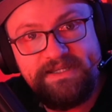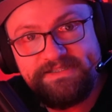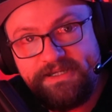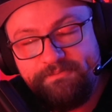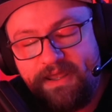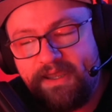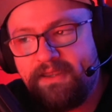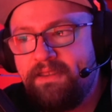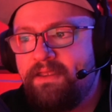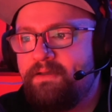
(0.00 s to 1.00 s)
Steam
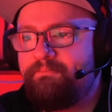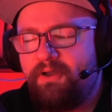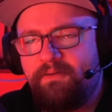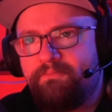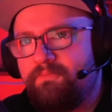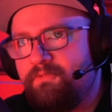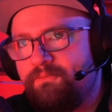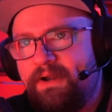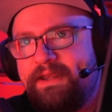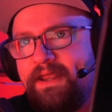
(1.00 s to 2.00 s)
Deck, but
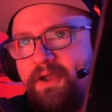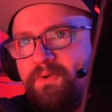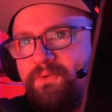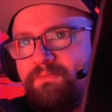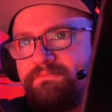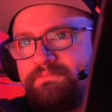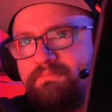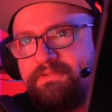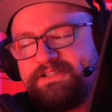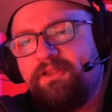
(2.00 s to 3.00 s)
right now,
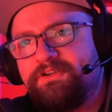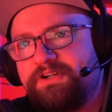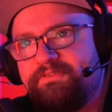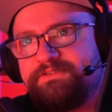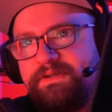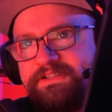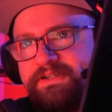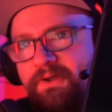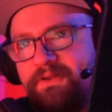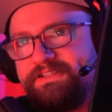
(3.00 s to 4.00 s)
there's a lot of drivers
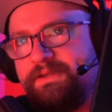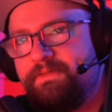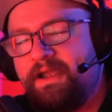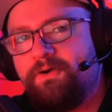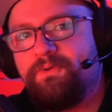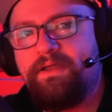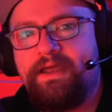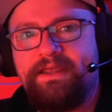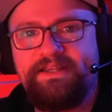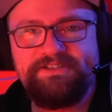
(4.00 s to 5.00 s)
missing on the Steam Deck
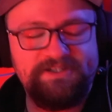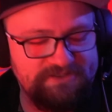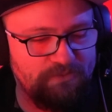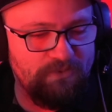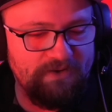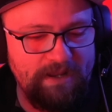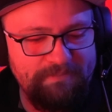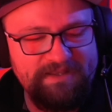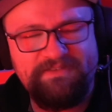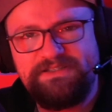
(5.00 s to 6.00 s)
OLED. It just doesn't work. I
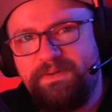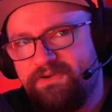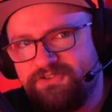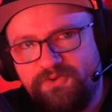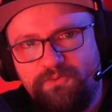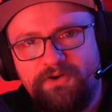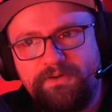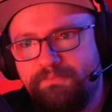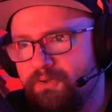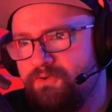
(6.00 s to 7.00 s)
believe the speakers don't work.
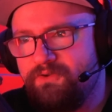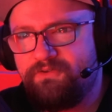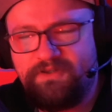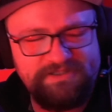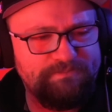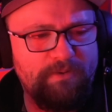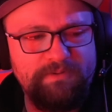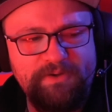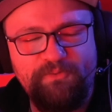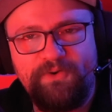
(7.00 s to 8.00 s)
Bluetooth doesn't
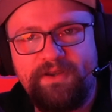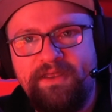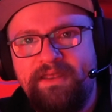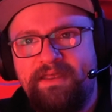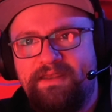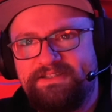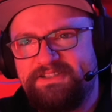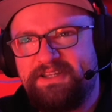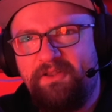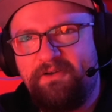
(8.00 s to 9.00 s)
properly work. There's
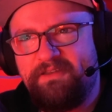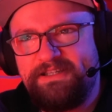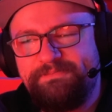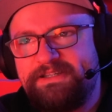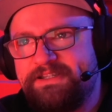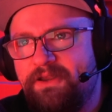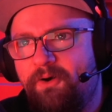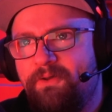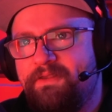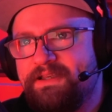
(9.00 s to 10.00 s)
just a lot of things missing
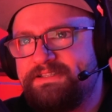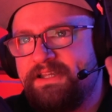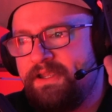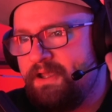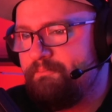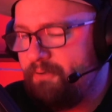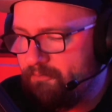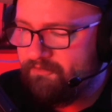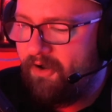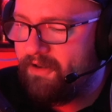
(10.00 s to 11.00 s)
on this.
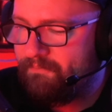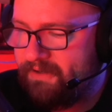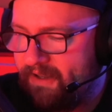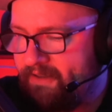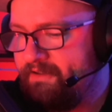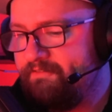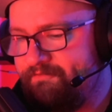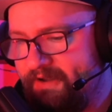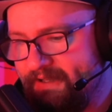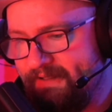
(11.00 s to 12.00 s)
But we've got an update,
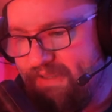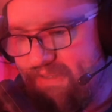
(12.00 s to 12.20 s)
finally.